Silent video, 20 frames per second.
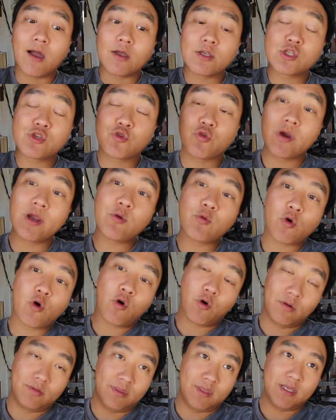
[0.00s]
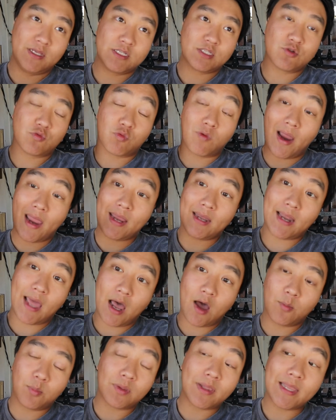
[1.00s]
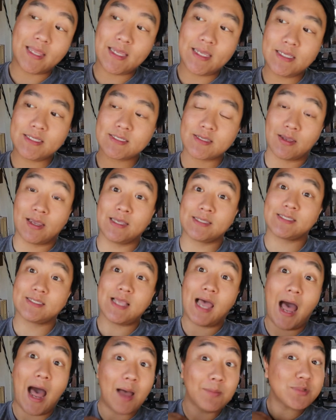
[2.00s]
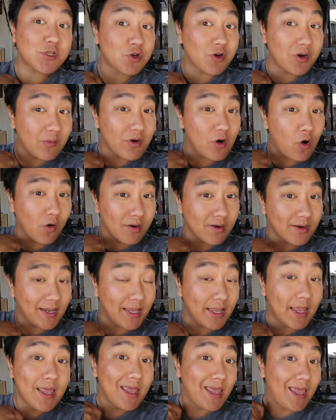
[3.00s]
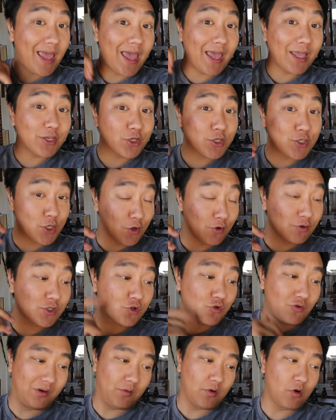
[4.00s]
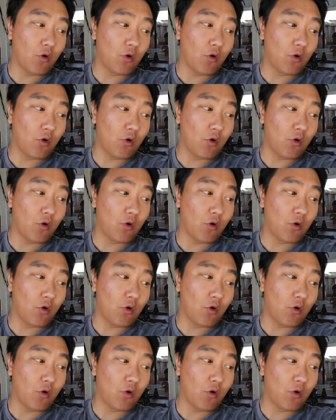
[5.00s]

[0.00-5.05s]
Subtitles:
screen record this right now, please. Because I'm screen recording it and you're screen